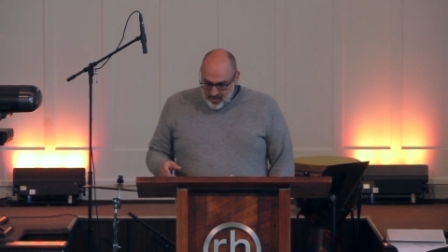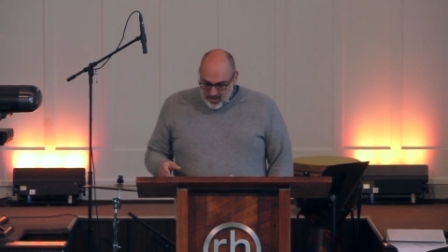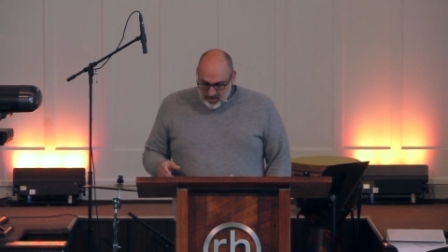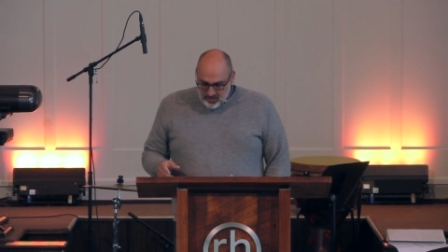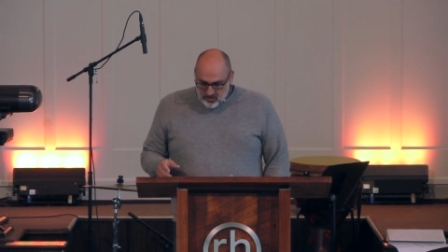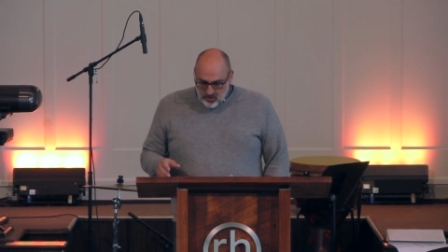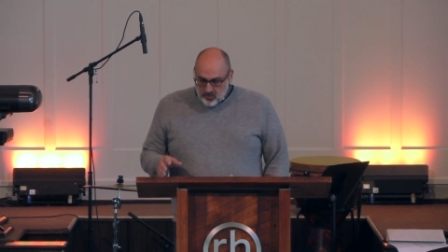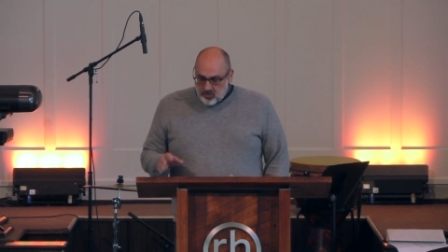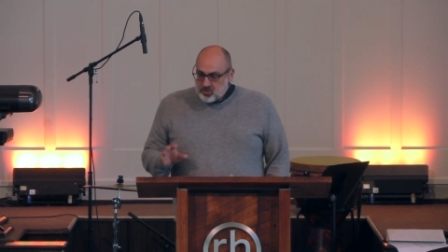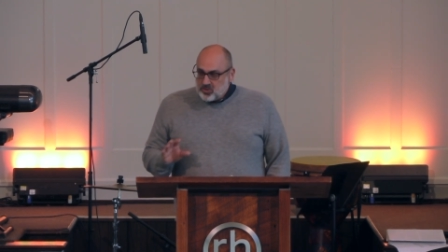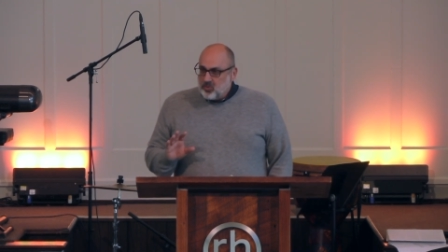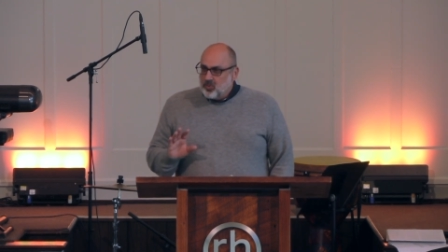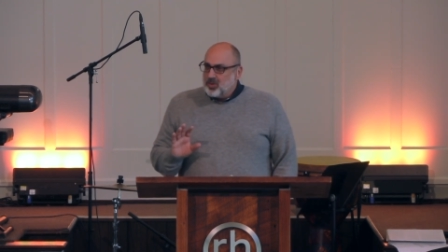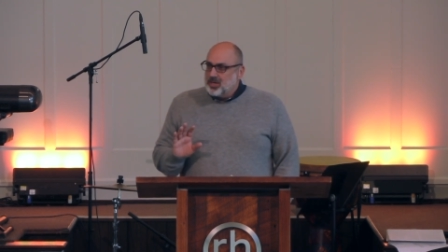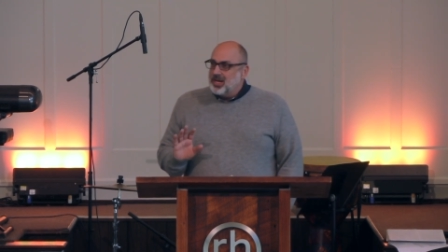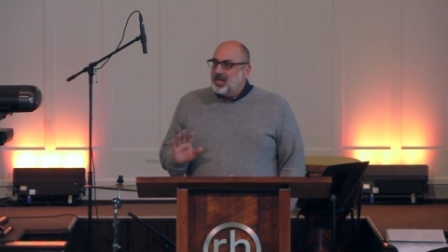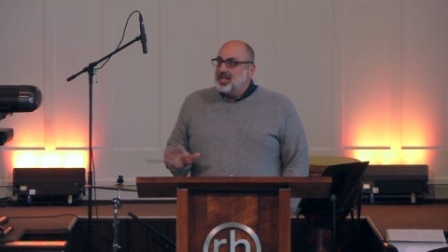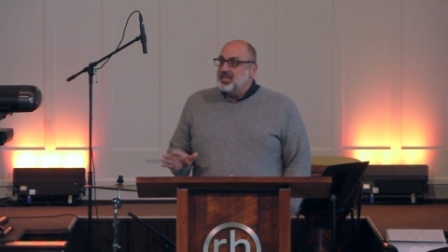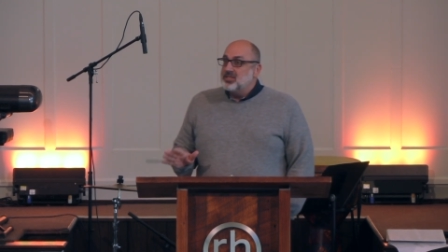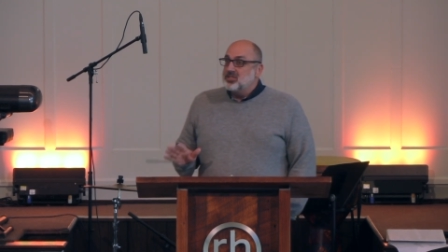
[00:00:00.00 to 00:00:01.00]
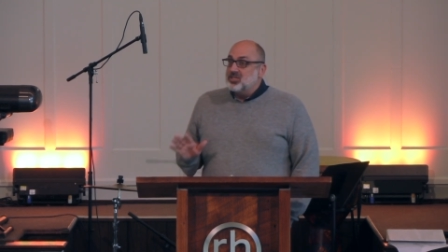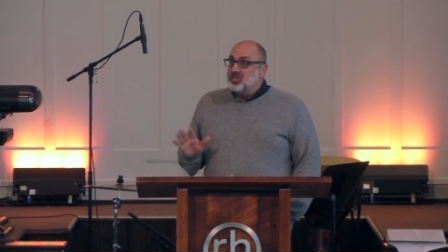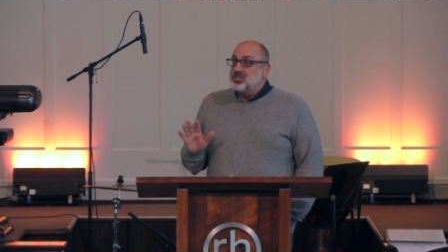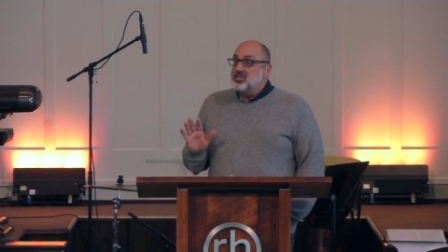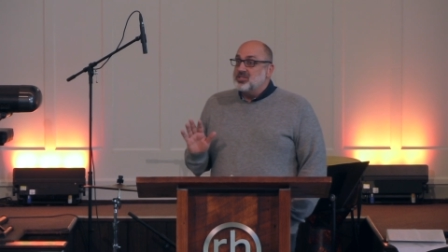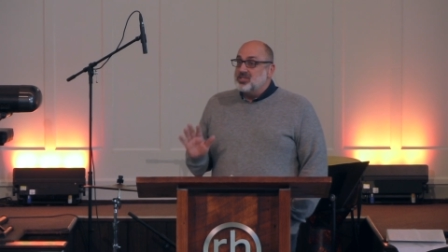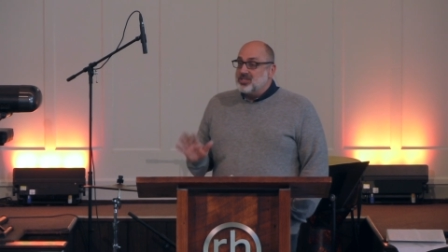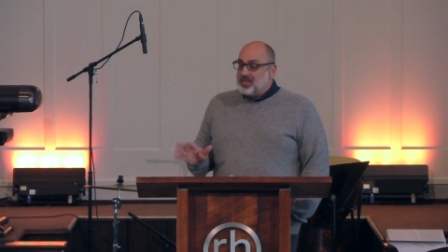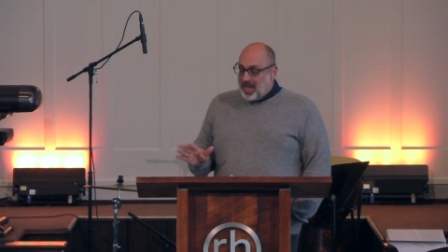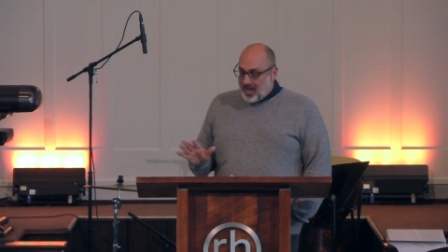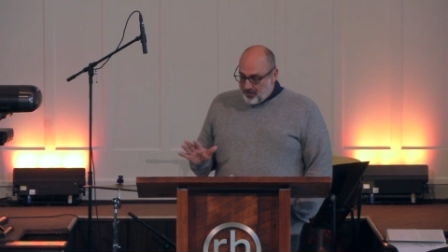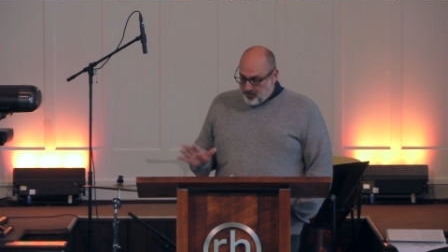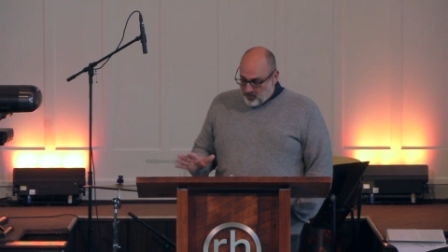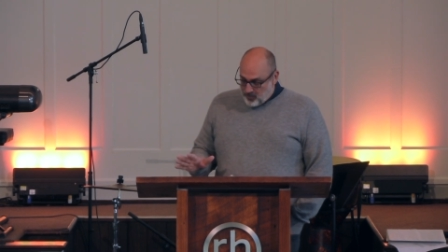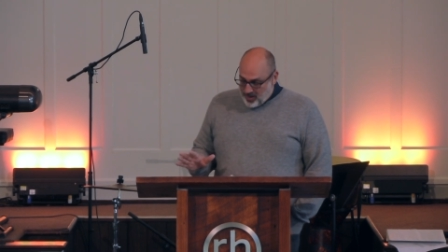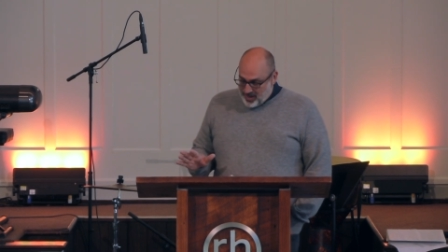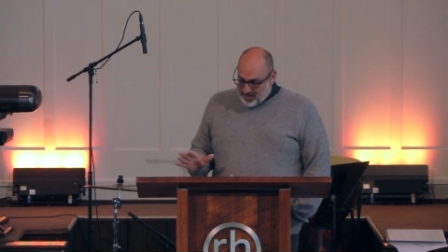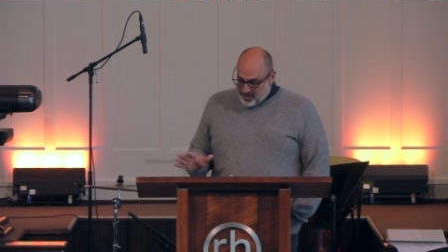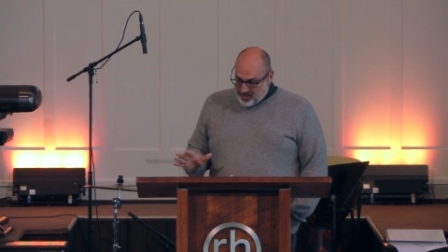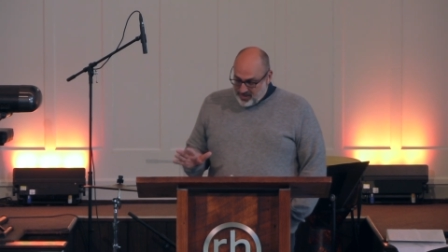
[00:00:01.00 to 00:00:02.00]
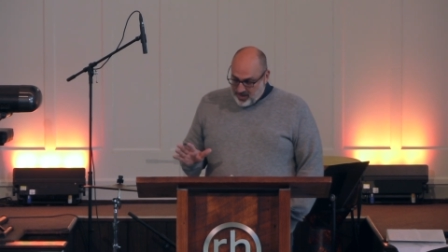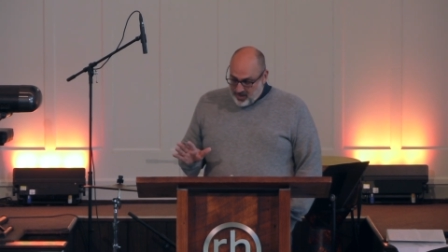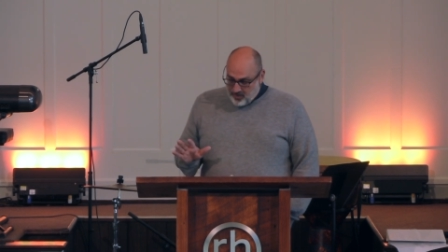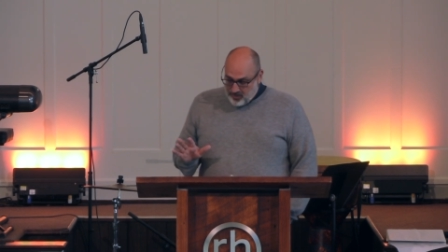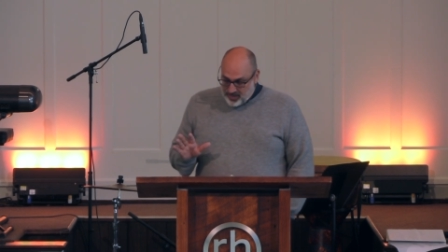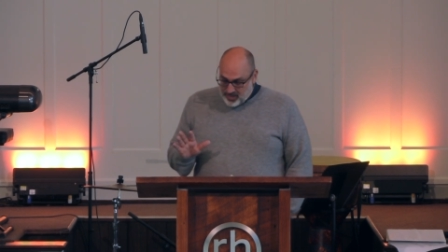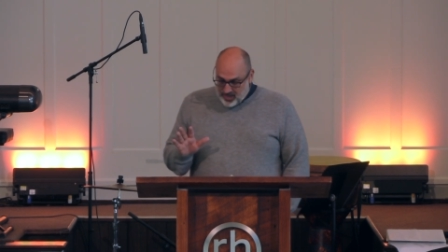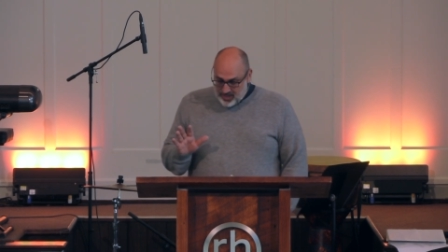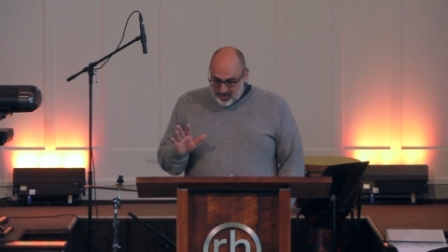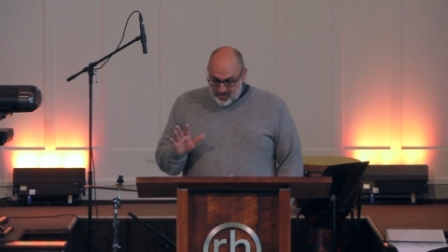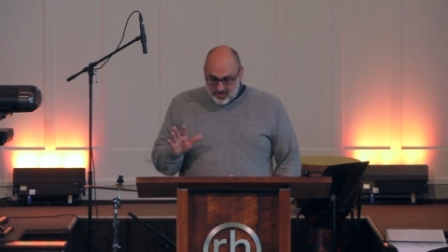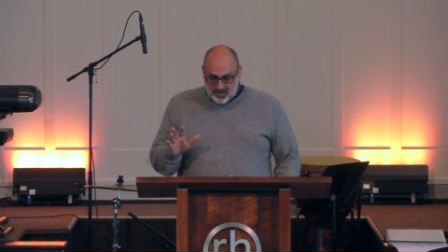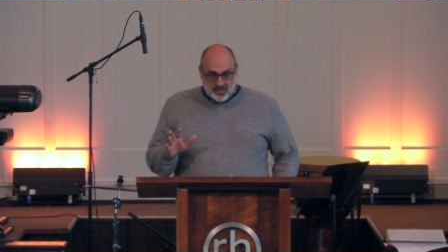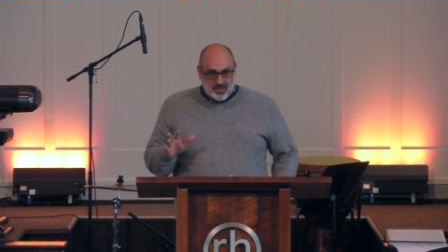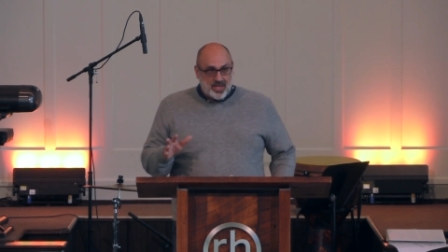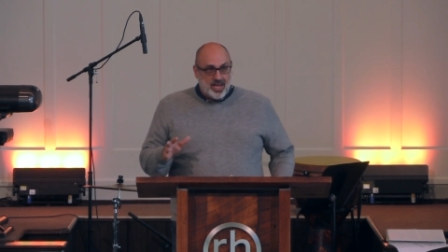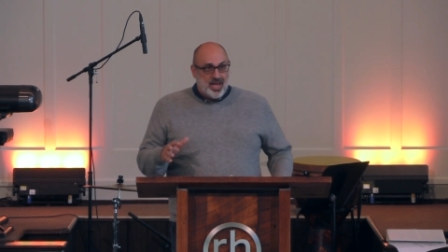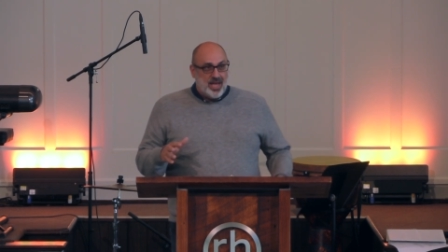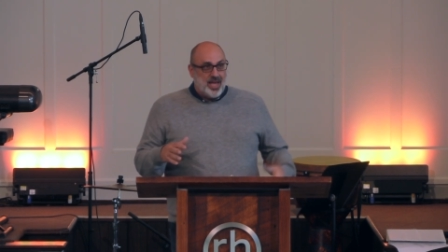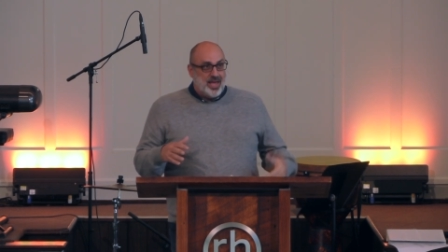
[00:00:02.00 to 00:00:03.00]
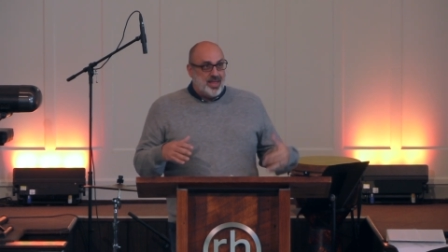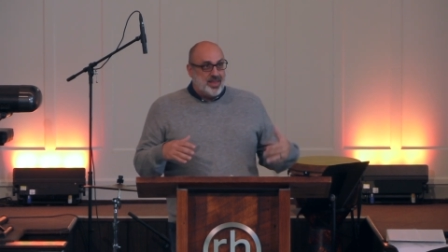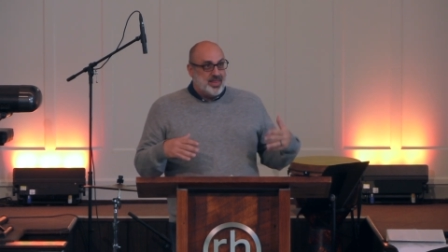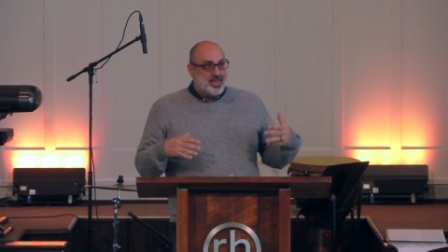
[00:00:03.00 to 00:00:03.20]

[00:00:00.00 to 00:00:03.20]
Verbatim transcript: So, so we're going to just stop right there because uh,